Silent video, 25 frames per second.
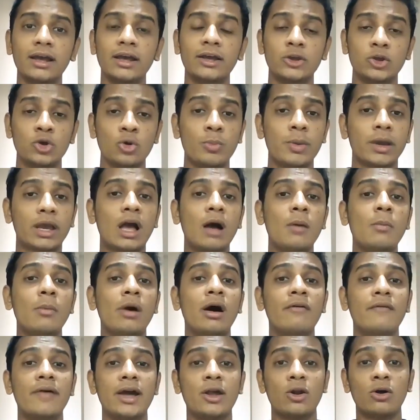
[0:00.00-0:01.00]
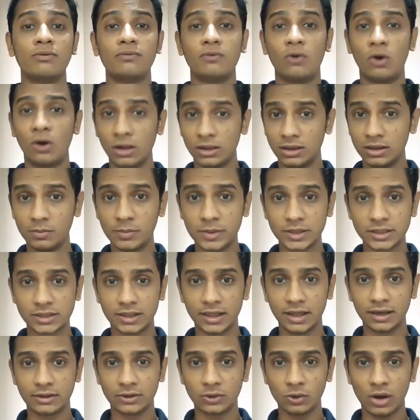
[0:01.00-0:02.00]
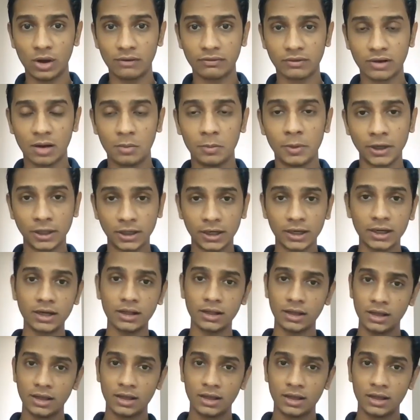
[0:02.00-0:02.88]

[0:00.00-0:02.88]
you become aware of all the mistakes you have committed.